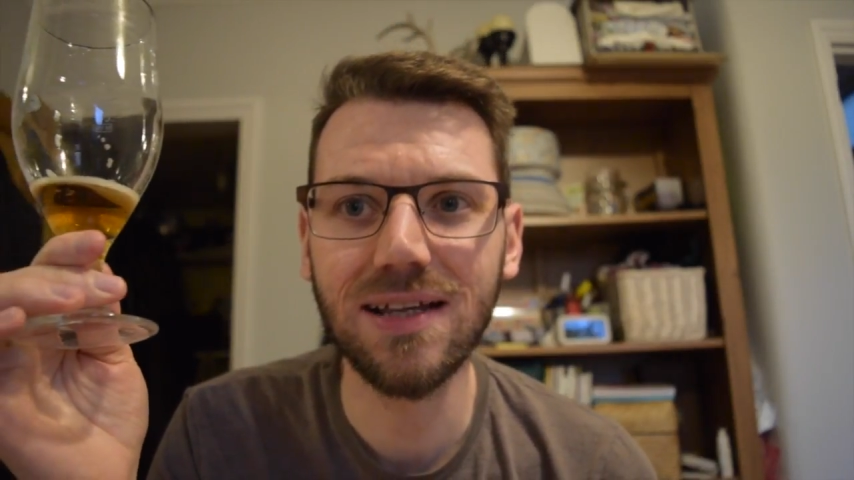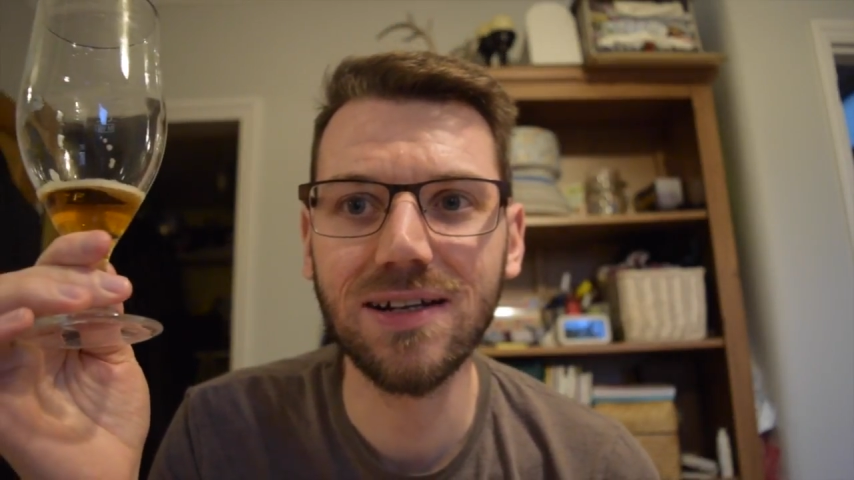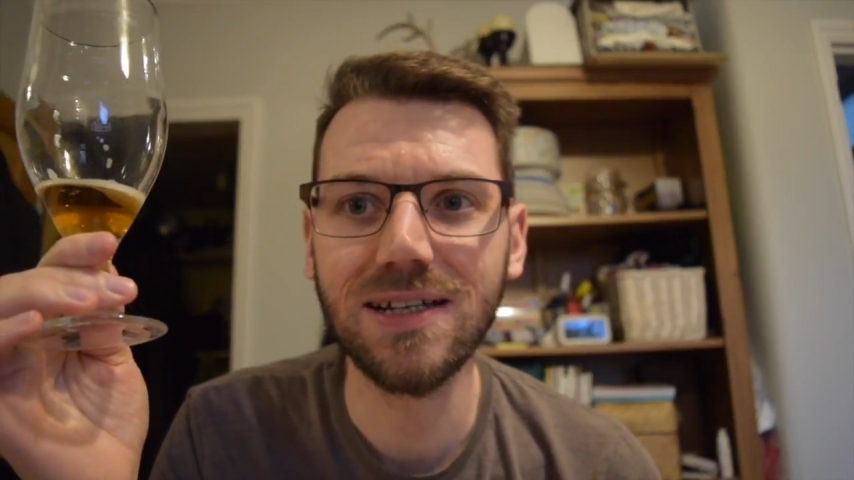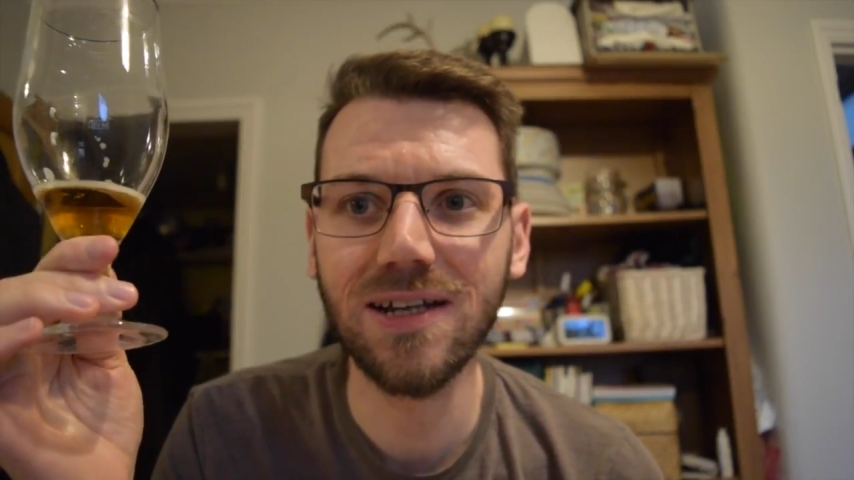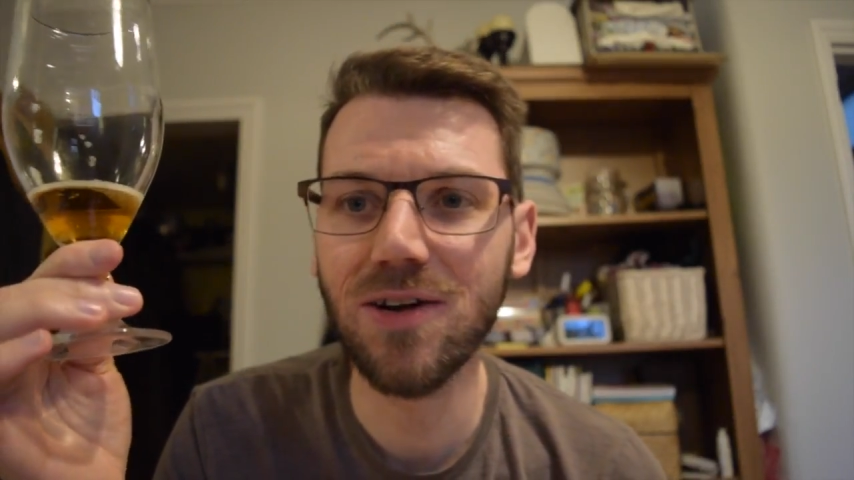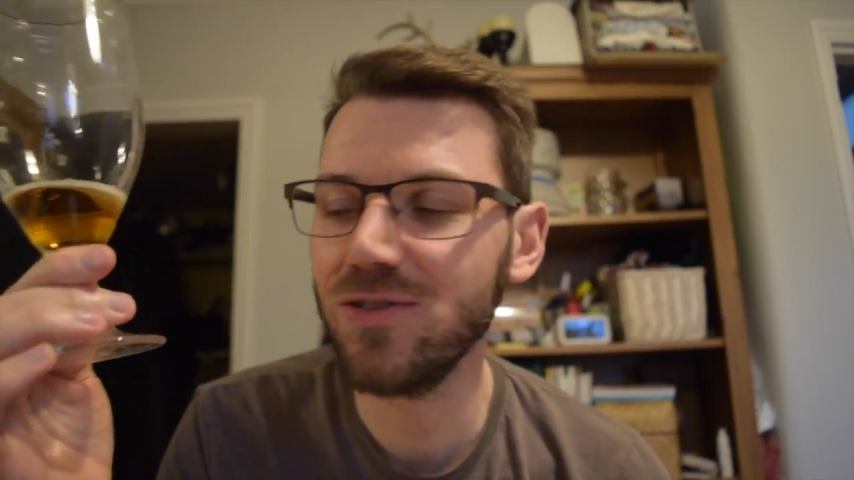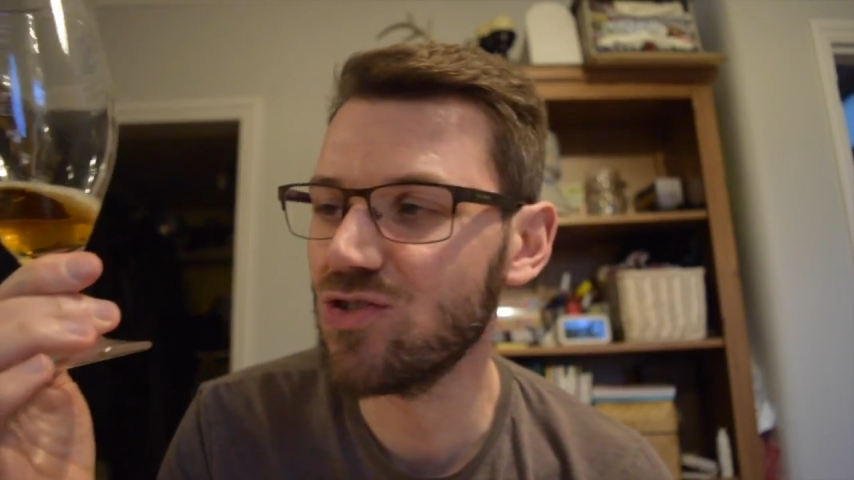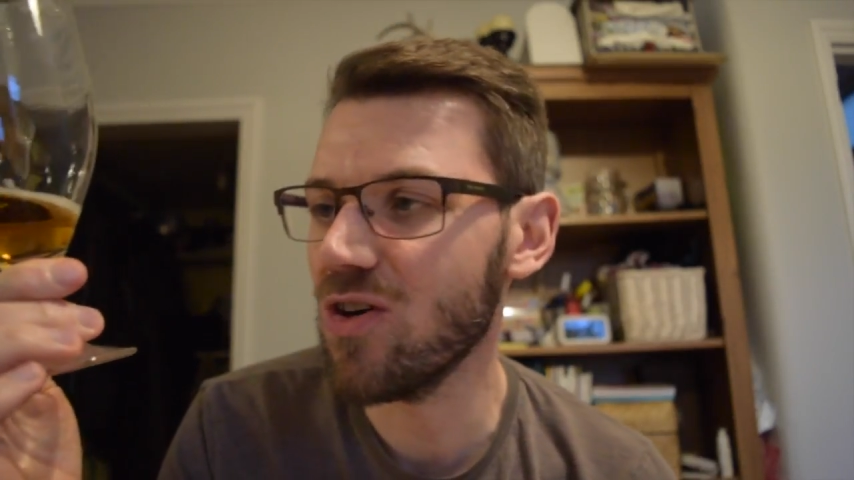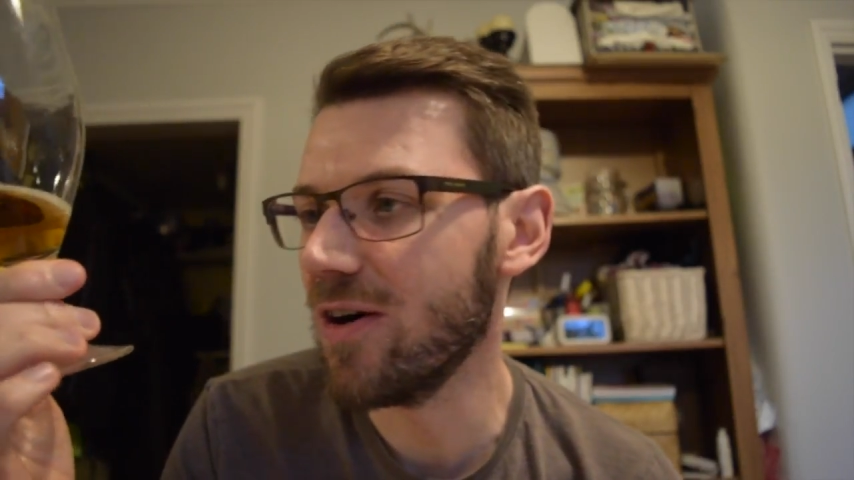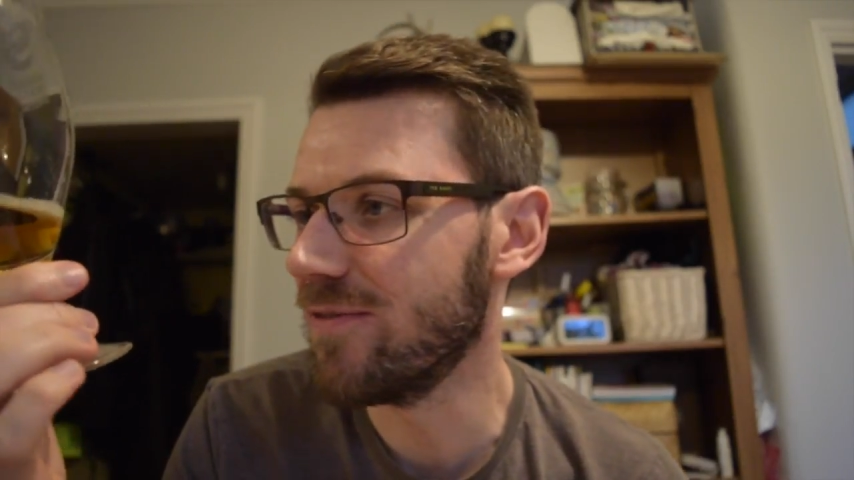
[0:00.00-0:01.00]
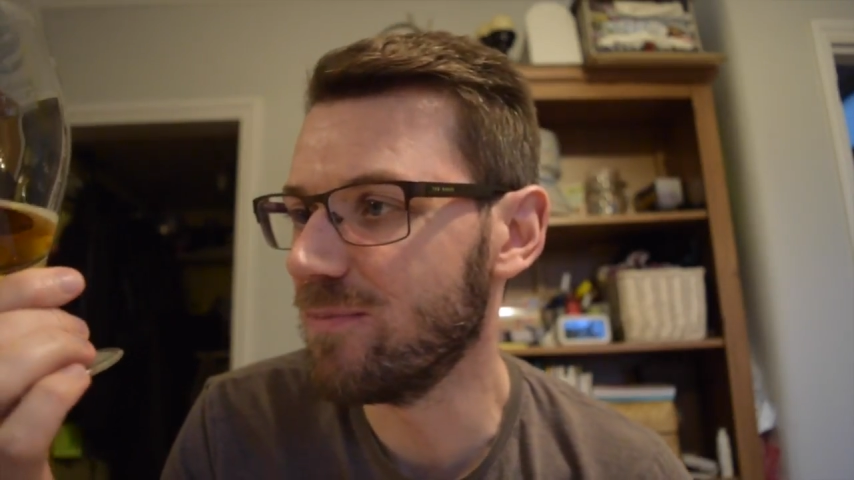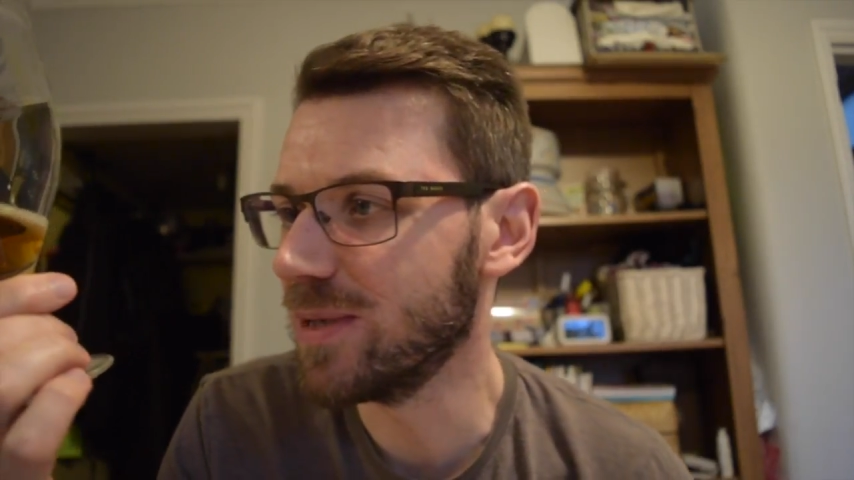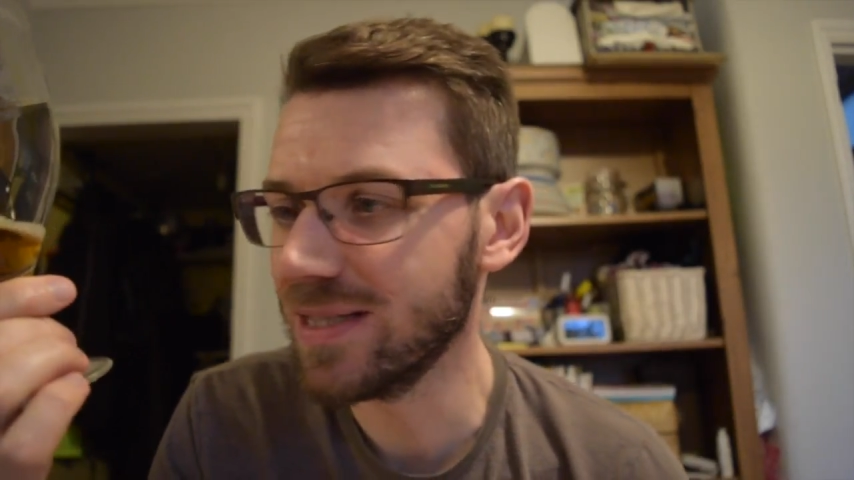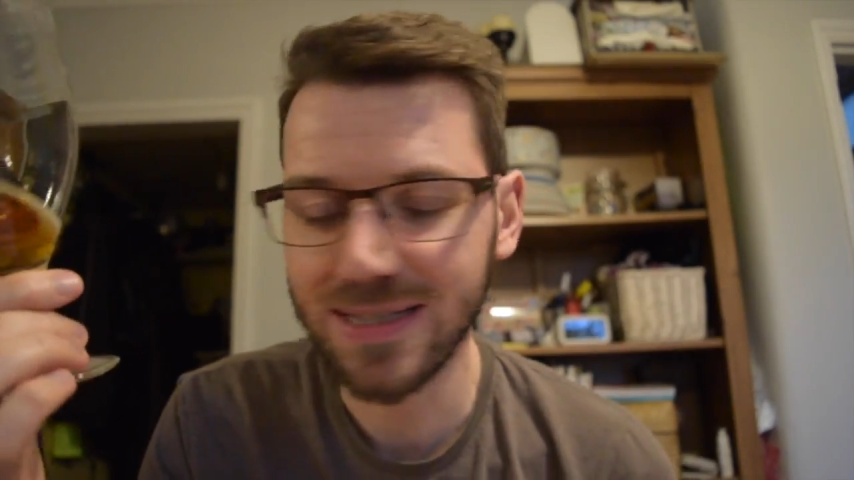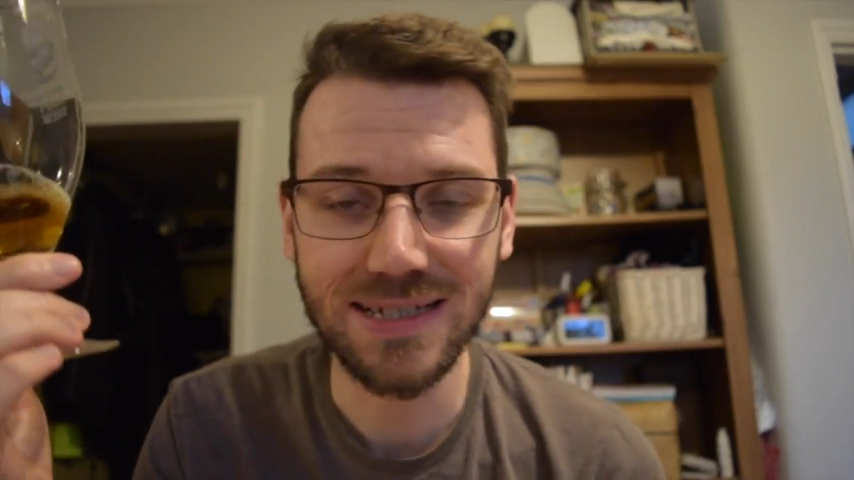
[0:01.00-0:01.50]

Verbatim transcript: I can go and drive because